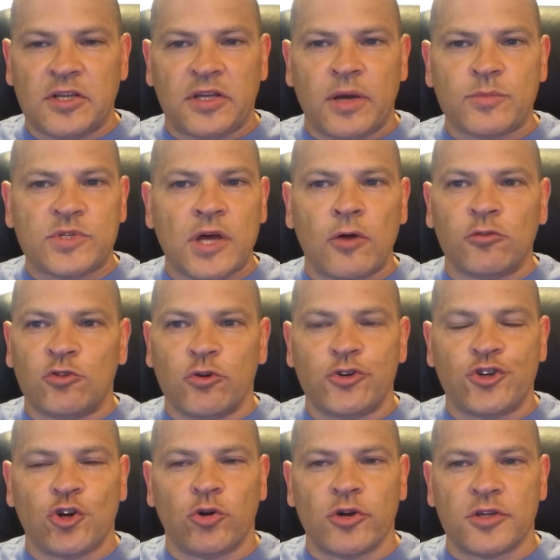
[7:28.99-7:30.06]
it comes down to a
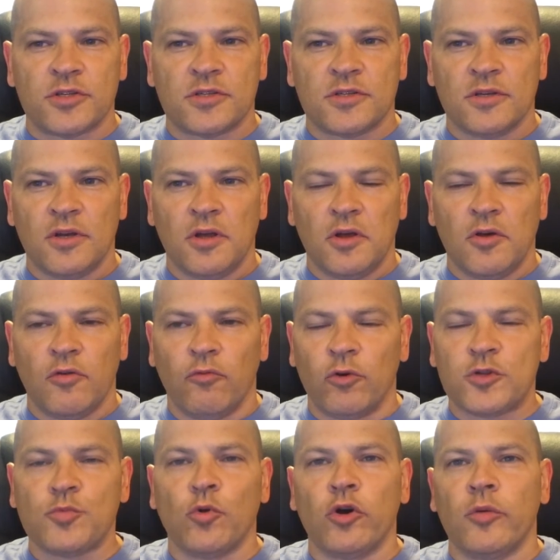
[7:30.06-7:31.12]
choice.
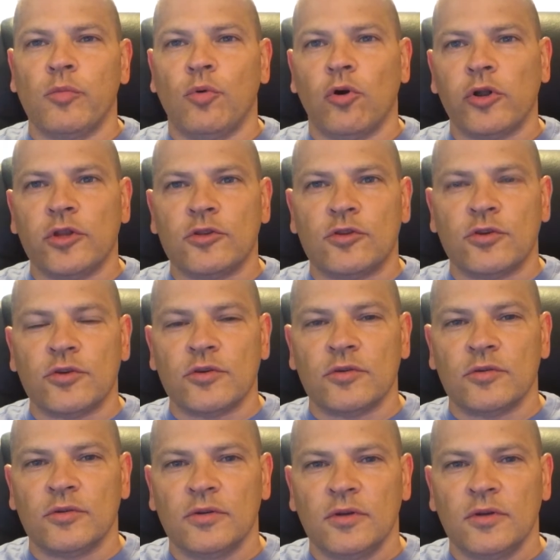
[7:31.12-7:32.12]
What's more important to you?